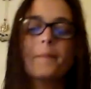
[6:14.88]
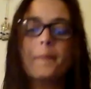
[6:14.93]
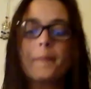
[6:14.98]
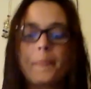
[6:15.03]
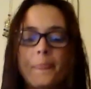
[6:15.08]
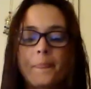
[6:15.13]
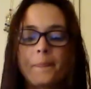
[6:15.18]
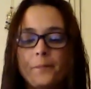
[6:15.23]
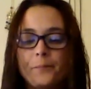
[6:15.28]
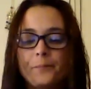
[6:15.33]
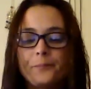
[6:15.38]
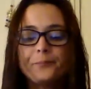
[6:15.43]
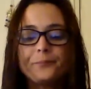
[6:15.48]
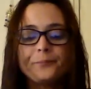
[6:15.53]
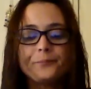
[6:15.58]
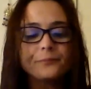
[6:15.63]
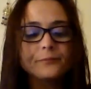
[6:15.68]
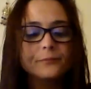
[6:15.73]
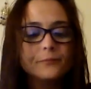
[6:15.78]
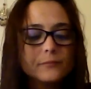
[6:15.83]

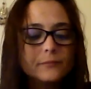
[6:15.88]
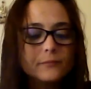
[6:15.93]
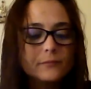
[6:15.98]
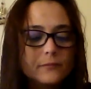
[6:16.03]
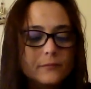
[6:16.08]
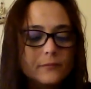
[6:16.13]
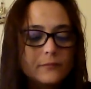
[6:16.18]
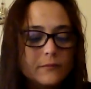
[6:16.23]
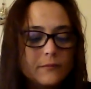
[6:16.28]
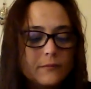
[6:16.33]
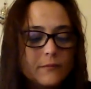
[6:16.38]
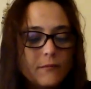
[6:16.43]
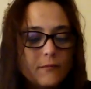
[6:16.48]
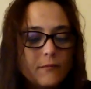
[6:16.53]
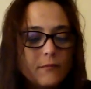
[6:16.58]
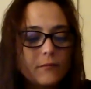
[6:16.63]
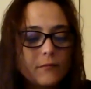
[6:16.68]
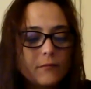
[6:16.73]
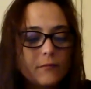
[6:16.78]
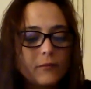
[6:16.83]

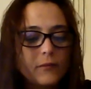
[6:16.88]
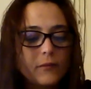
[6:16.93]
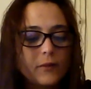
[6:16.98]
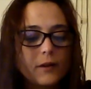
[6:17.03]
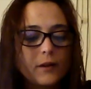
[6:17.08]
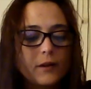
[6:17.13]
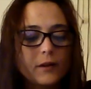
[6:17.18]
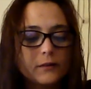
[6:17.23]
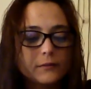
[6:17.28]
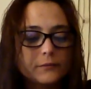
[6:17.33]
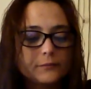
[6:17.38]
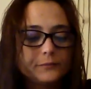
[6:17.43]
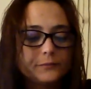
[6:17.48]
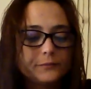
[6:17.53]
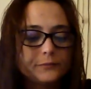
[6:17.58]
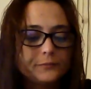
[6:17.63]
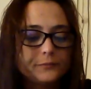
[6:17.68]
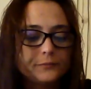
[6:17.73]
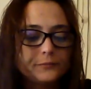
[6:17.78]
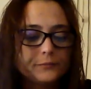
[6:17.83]

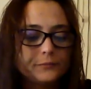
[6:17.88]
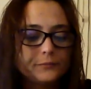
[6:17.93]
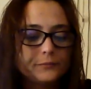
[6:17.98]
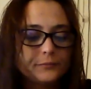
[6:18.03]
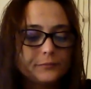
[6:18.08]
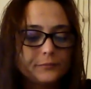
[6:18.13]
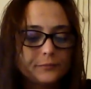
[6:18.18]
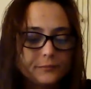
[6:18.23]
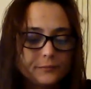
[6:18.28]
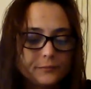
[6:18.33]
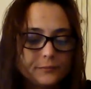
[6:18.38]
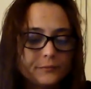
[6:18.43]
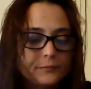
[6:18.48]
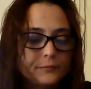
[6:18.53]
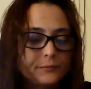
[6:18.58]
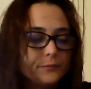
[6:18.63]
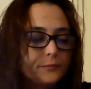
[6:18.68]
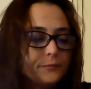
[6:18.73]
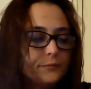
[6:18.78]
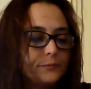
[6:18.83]

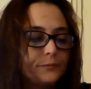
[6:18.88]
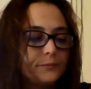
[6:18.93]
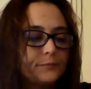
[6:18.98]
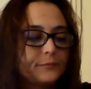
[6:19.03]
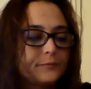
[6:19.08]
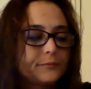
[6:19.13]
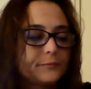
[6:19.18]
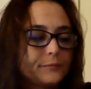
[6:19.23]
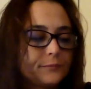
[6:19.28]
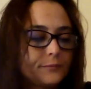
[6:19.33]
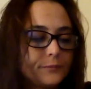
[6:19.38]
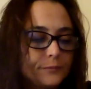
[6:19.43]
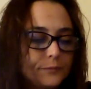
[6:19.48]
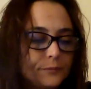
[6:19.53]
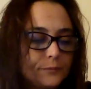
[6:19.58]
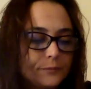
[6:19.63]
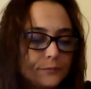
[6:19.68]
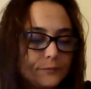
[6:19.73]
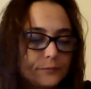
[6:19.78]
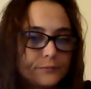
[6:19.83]

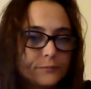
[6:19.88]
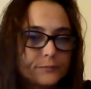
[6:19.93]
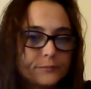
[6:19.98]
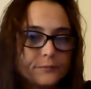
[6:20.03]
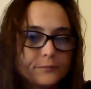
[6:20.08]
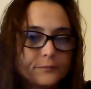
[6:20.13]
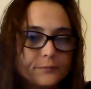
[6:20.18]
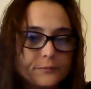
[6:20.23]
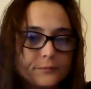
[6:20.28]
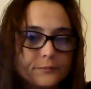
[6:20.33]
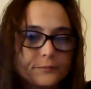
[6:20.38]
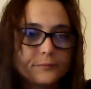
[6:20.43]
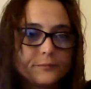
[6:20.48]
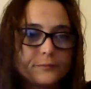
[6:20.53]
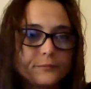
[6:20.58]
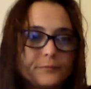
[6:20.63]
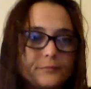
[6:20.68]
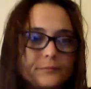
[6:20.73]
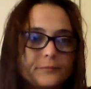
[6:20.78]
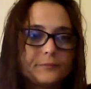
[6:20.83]

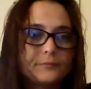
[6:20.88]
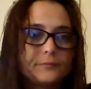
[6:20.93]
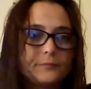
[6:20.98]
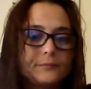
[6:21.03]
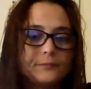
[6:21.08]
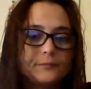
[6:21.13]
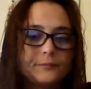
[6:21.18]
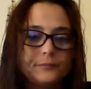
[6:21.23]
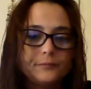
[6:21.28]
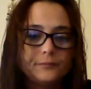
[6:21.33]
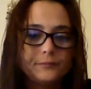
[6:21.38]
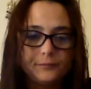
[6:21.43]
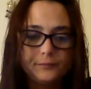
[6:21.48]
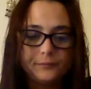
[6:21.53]
Nothing is said.